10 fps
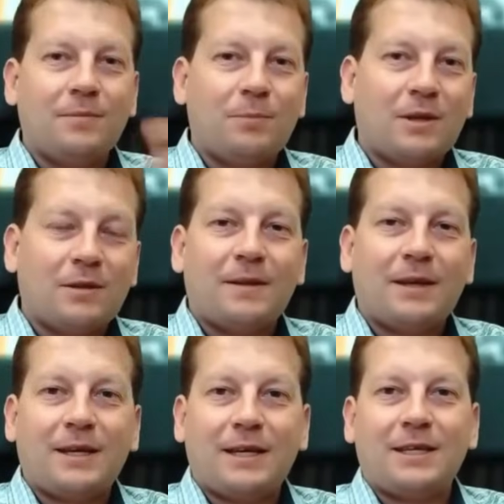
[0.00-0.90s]
But
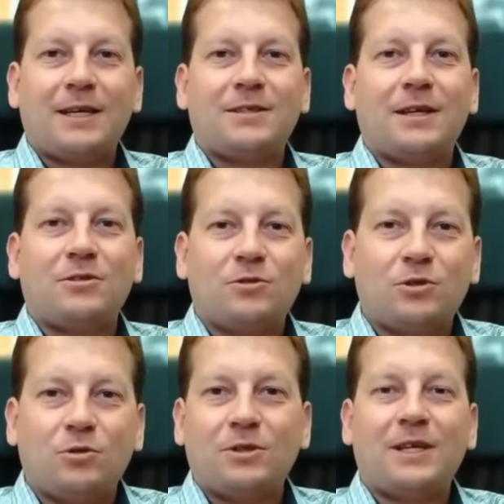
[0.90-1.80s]
in any case, let's
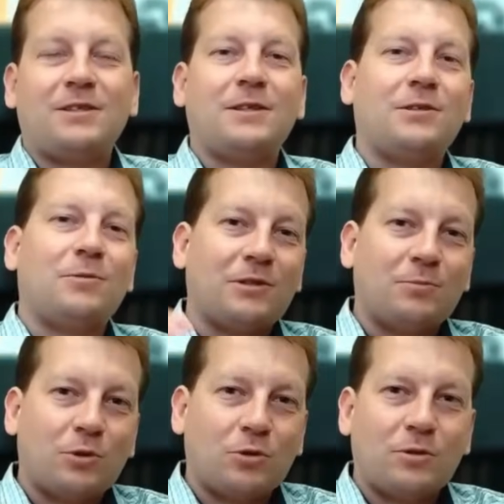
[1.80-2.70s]
recall the essence of this
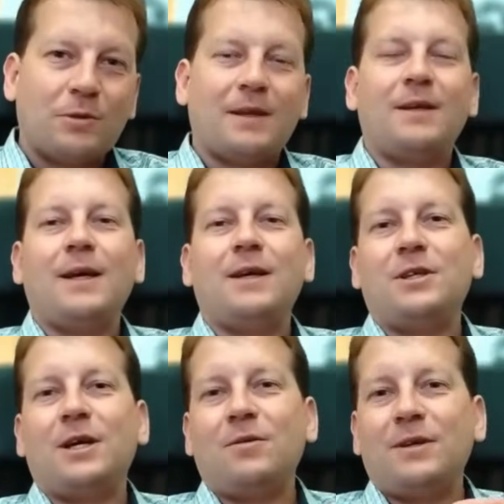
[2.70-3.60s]
model. And
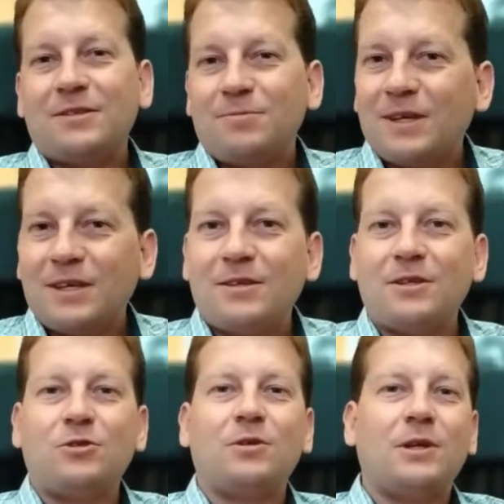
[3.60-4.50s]
generally speaking,
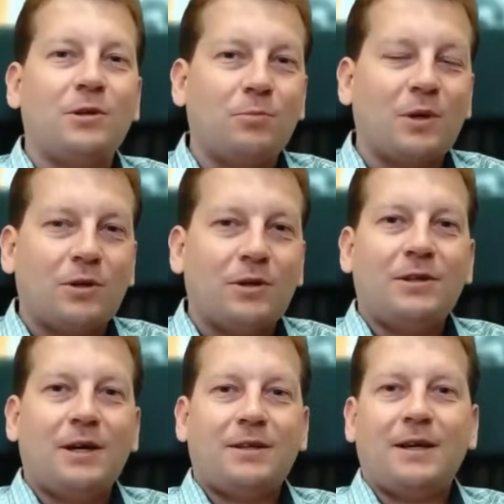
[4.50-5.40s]
the Schrödinger model
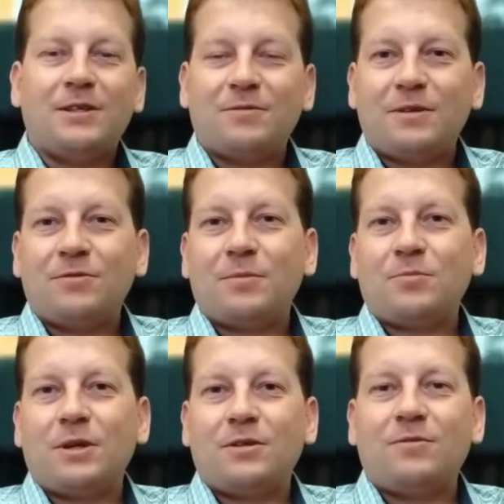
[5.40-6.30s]
is not that different
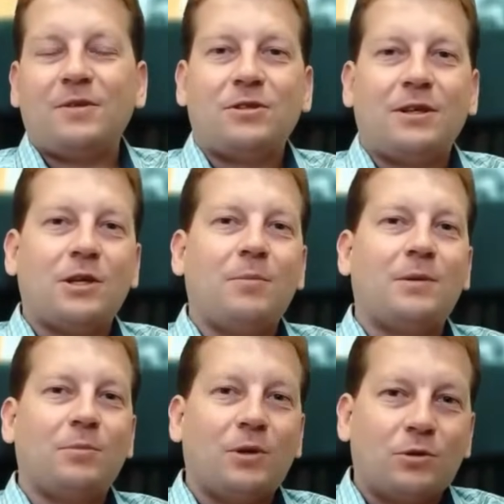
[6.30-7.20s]
from Rutherford's
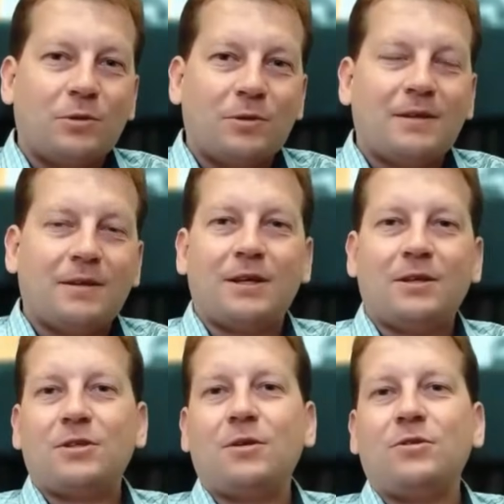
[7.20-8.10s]
atomic model.
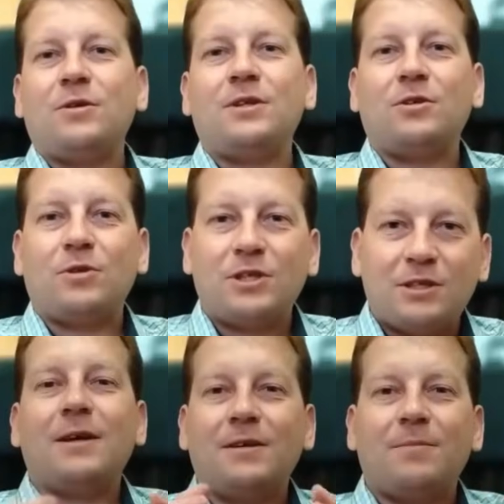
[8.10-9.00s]
There is also a
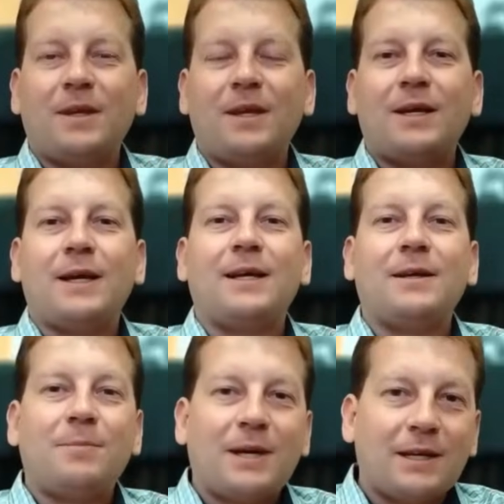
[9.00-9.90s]
nucleus, but unlike
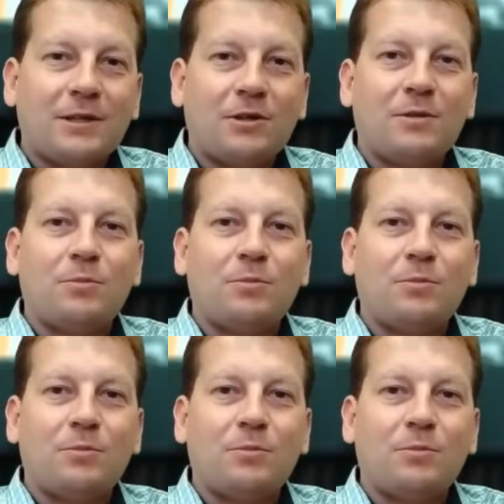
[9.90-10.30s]
the planetary